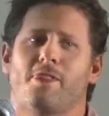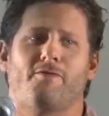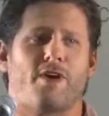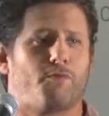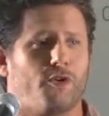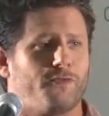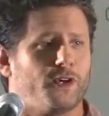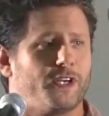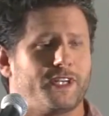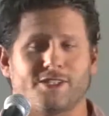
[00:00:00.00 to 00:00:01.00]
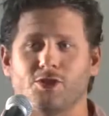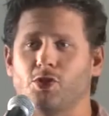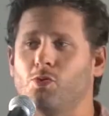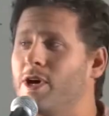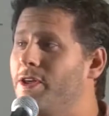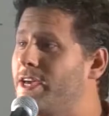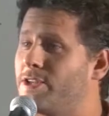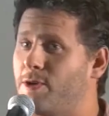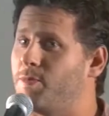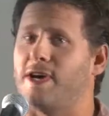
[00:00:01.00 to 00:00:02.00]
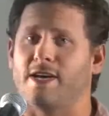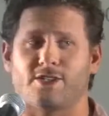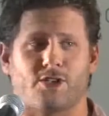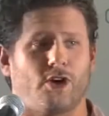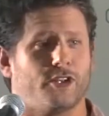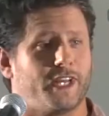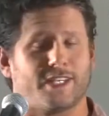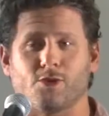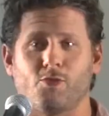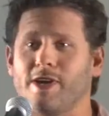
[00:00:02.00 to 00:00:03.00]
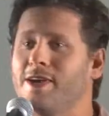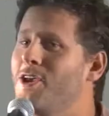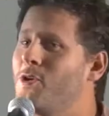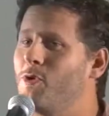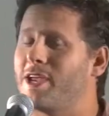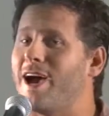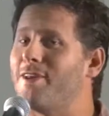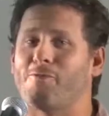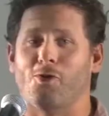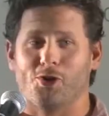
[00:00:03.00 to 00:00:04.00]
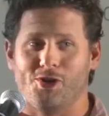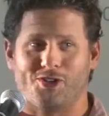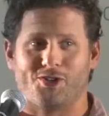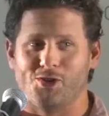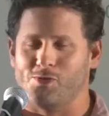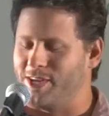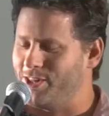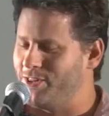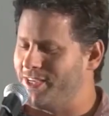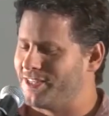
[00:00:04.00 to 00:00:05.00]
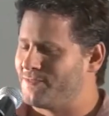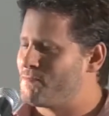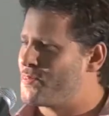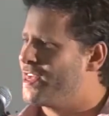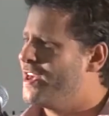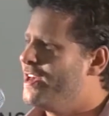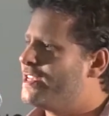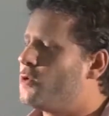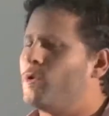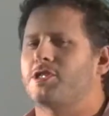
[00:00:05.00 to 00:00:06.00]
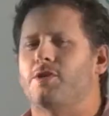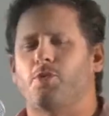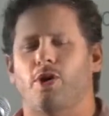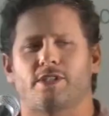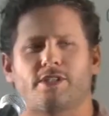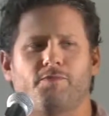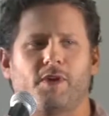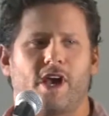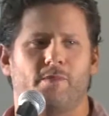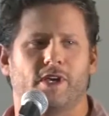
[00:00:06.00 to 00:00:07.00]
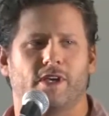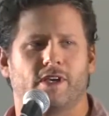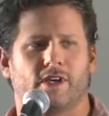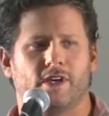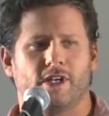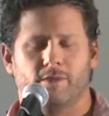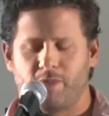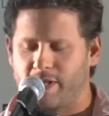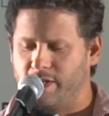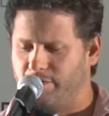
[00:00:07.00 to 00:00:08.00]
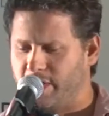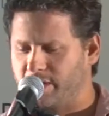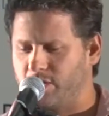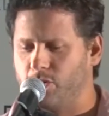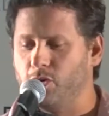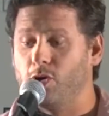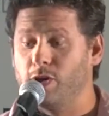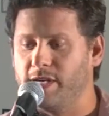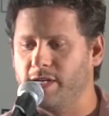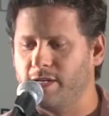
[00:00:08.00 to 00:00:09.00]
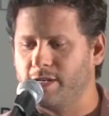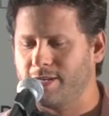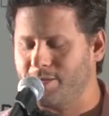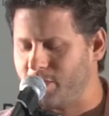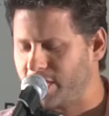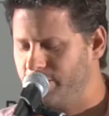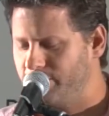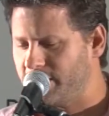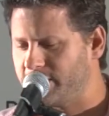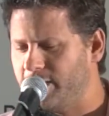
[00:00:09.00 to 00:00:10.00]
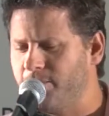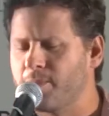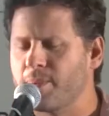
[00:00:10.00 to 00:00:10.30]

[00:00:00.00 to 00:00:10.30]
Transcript: If our portfolio doesn't do well, that jeopardises the holiday. So we, we can't afford not to do well on this. So what's the process of becoming an impact investor, an all-in impact investor?